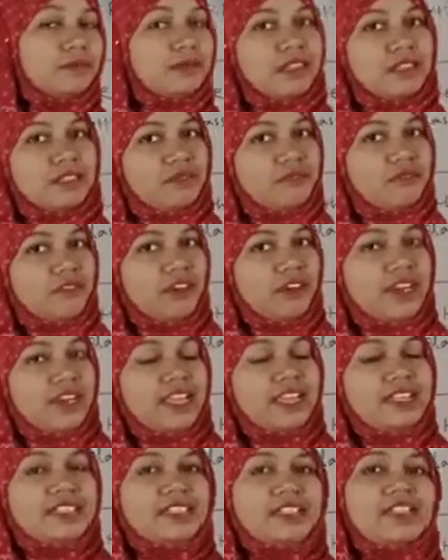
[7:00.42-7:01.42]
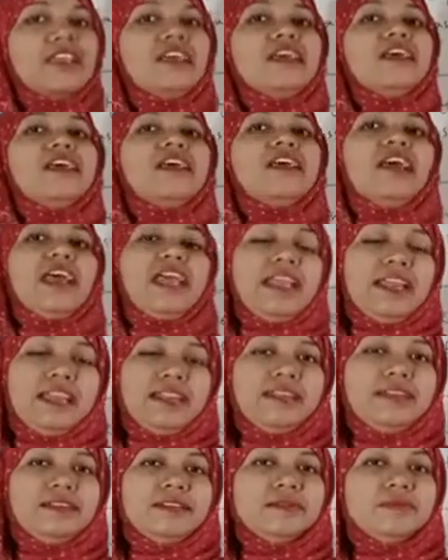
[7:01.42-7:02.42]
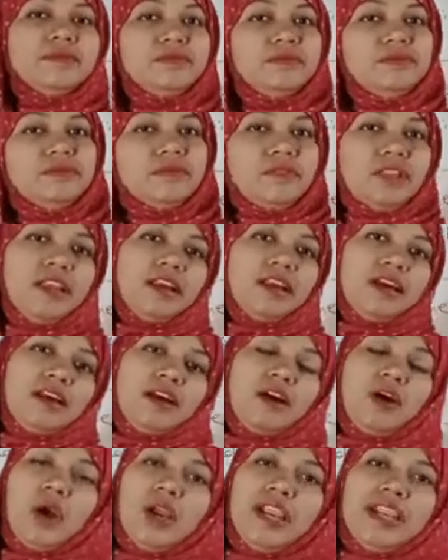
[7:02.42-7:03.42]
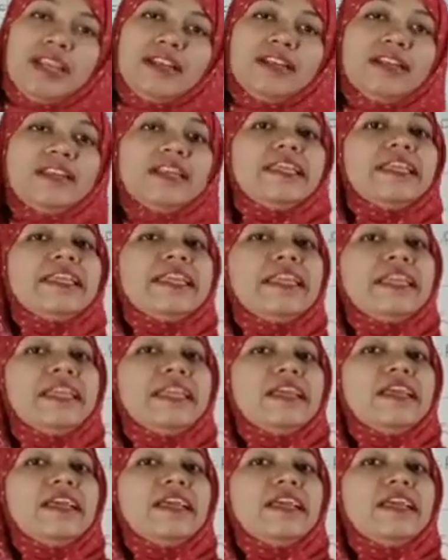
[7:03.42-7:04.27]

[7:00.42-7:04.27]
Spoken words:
in the forest, and when he